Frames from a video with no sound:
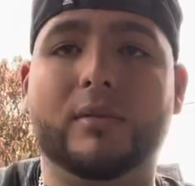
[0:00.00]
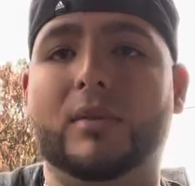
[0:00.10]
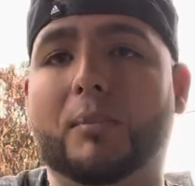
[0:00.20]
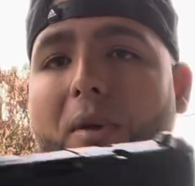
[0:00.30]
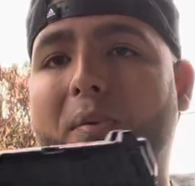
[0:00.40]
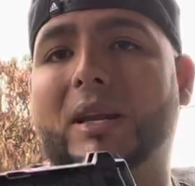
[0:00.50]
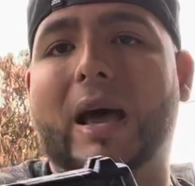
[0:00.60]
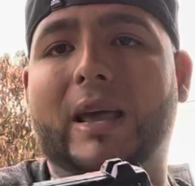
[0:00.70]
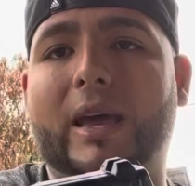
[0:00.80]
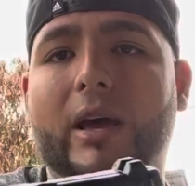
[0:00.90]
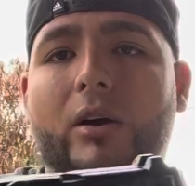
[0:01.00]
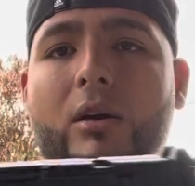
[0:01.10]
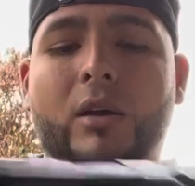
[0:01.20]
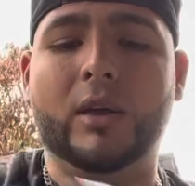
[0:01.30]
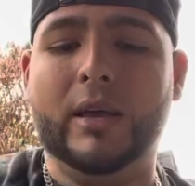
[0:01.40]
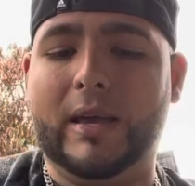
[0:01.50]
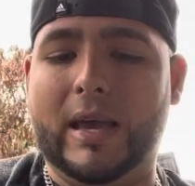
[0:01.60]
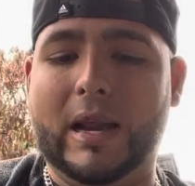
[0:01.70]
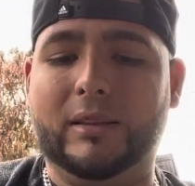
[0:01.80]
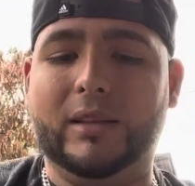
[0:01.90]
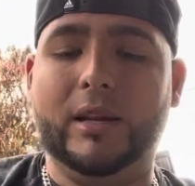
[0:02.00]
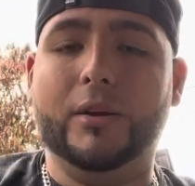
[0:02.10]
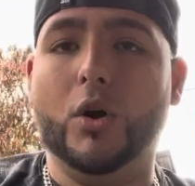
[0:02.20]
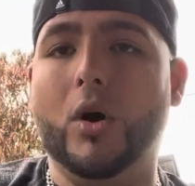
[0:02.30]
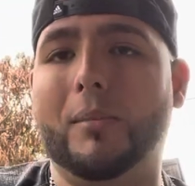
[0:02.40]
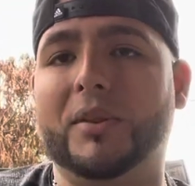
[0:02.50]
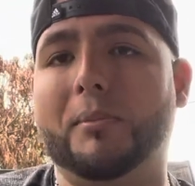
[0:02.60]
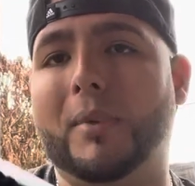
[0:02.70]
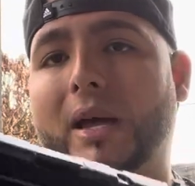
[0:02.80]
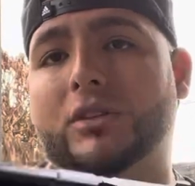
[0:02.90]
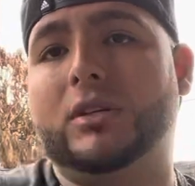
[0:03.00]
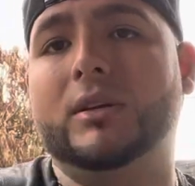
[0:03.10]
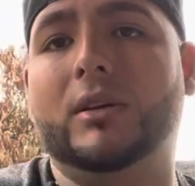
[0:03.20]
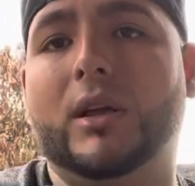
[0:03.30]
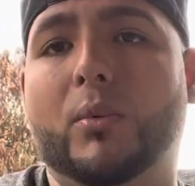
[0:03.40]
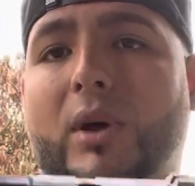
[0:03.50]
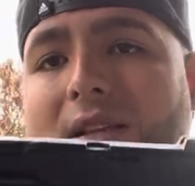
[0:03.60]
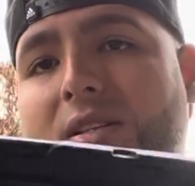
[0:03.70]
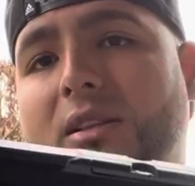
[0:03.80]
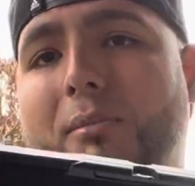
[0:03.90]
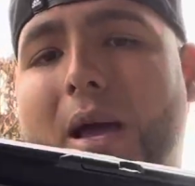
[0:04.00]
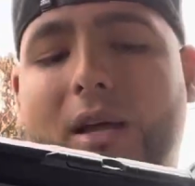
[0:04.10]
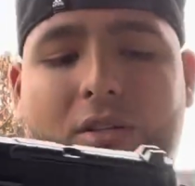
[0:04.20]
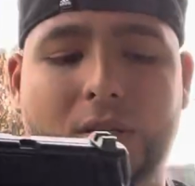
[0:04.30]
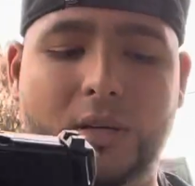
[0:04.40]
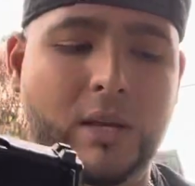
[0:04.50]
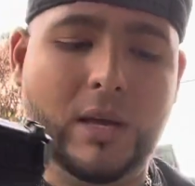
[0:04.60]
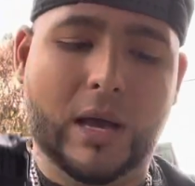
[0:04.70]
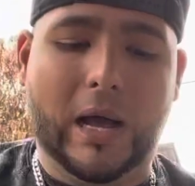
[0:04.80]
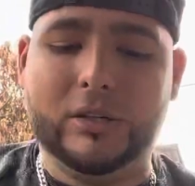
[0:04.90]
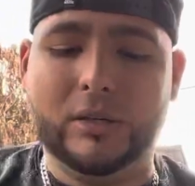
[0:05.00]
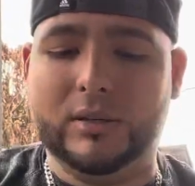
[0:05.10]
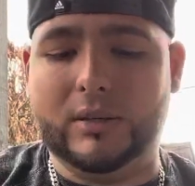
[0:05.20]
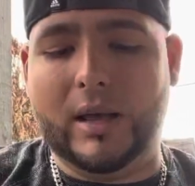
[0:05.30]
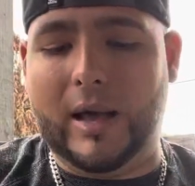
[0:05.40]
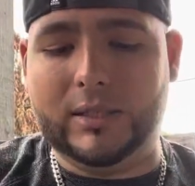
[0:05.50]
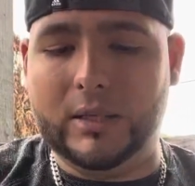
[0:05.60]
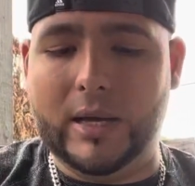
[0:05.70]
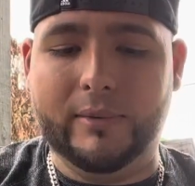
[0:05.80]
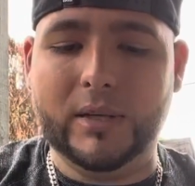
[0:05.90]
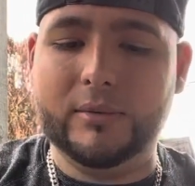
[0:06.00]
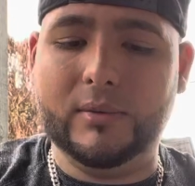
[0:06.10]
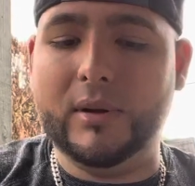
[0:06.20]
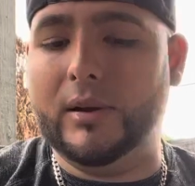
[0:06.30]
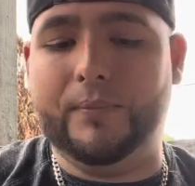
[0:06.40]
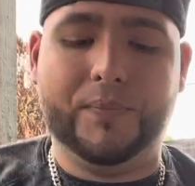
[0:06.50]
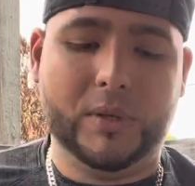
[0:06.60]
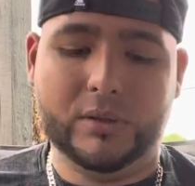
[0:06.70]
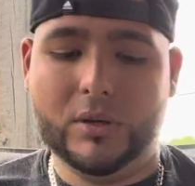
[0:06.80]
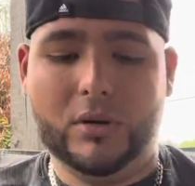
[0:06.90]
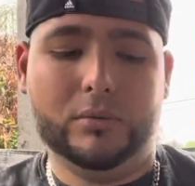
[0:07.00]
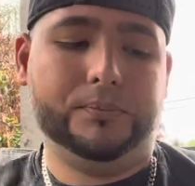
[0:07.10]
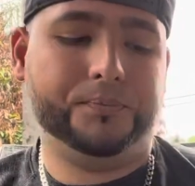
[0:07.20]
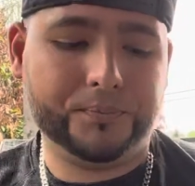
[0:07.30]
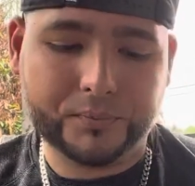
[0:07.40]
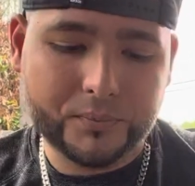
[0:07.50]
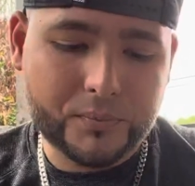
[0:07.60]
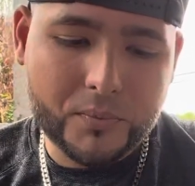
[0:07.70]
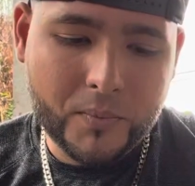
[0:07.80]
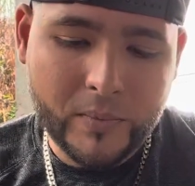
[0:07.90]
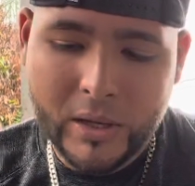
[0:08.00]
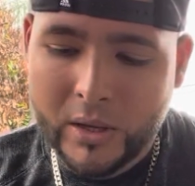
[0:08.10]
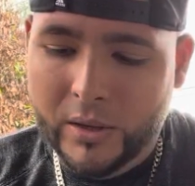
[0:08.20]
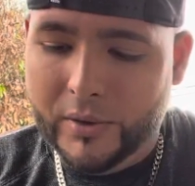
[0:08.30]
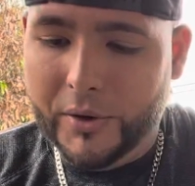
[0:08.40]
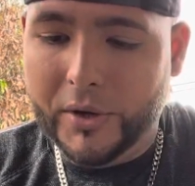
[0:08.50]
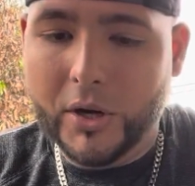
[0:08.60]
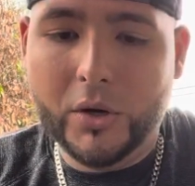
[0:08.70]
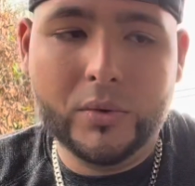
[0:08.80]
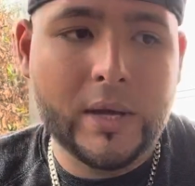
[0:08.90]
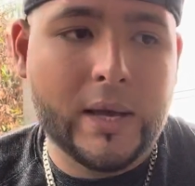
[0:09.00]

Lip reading: the vp9L, and I didn't know about the match. And when I see the match, I just had to have it. So there you go.